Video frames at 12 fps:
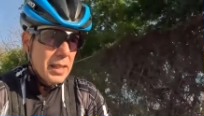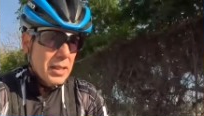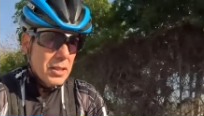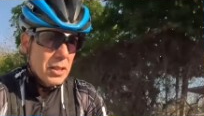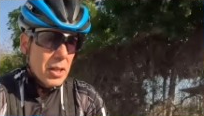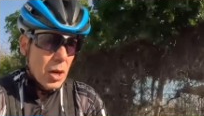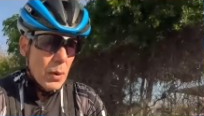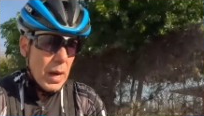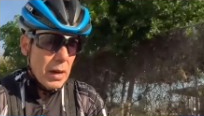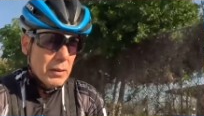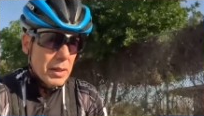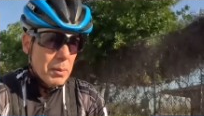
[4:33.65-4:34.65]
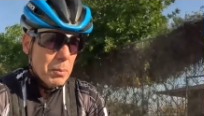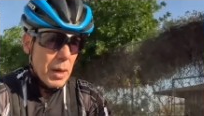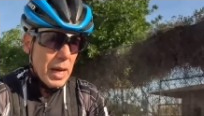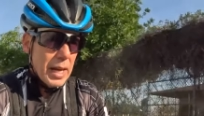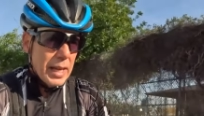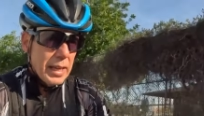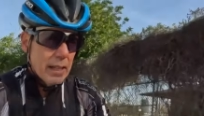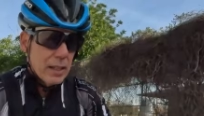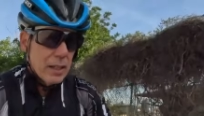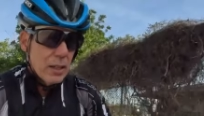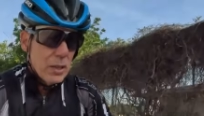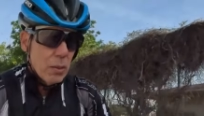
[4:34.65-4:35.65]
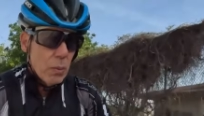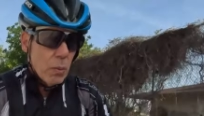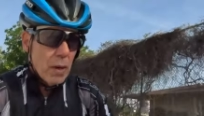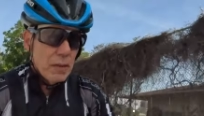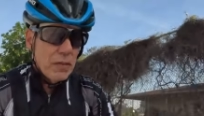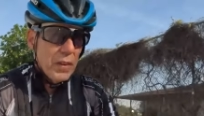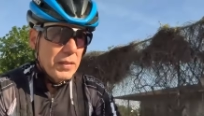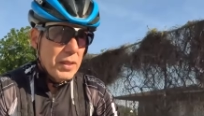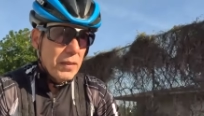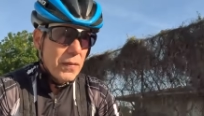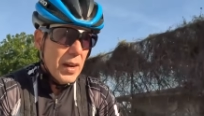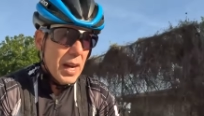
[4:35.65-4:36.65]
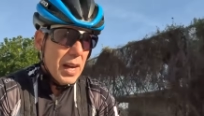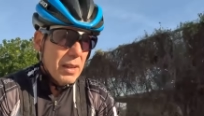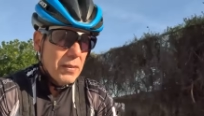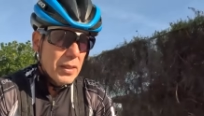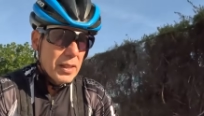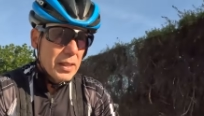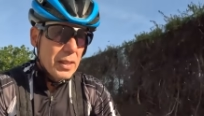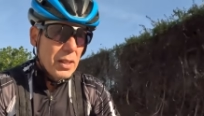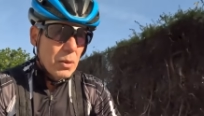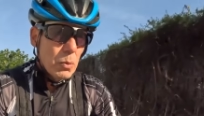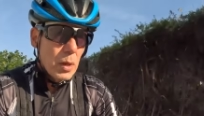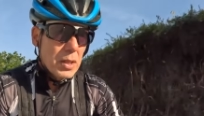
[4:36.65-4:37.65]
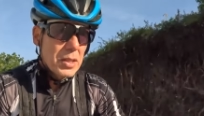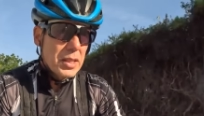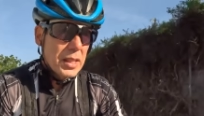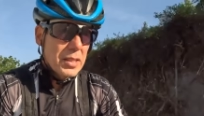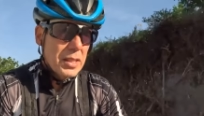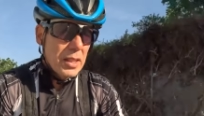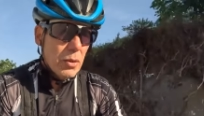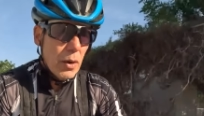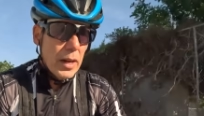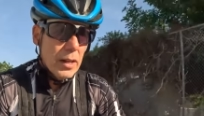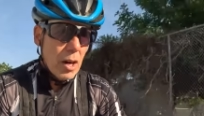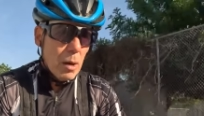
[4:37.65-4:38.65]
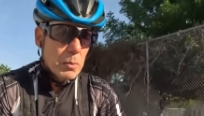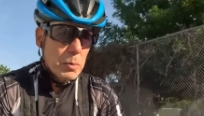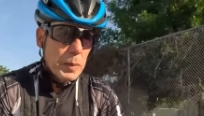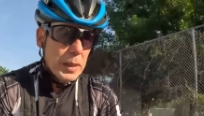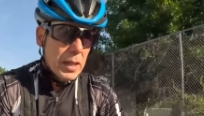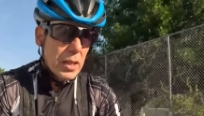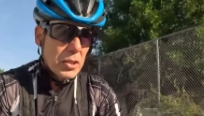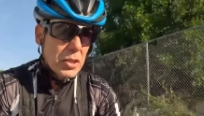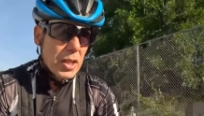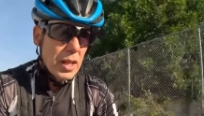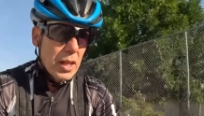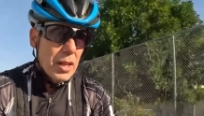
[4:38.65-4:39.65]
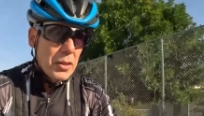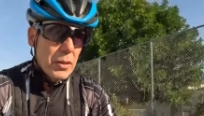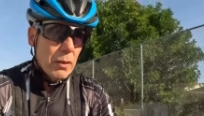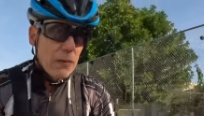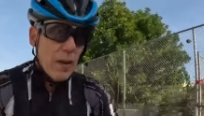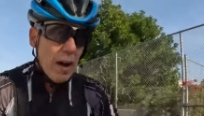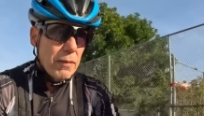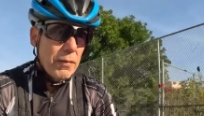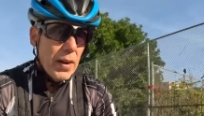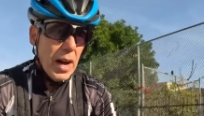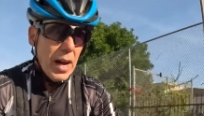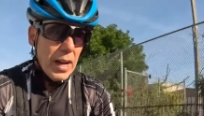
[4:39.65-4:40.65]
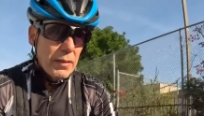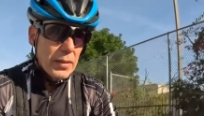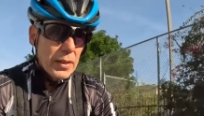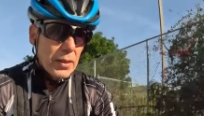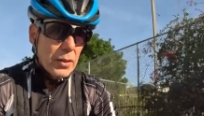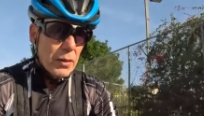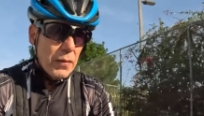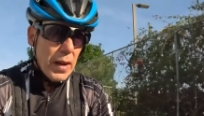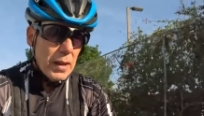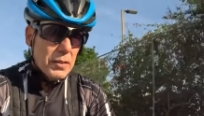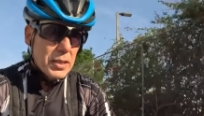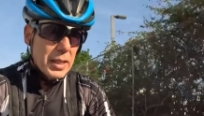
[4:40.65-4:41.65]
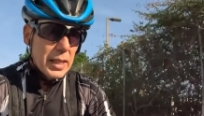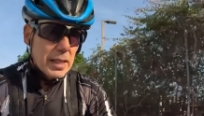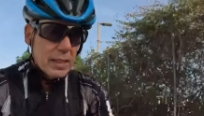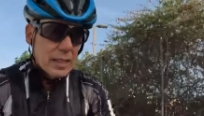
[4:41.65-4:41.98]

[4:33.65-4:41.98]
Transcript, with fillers: to go out and buy 155, 160 crank arms because you're 5'5", you're 5'6".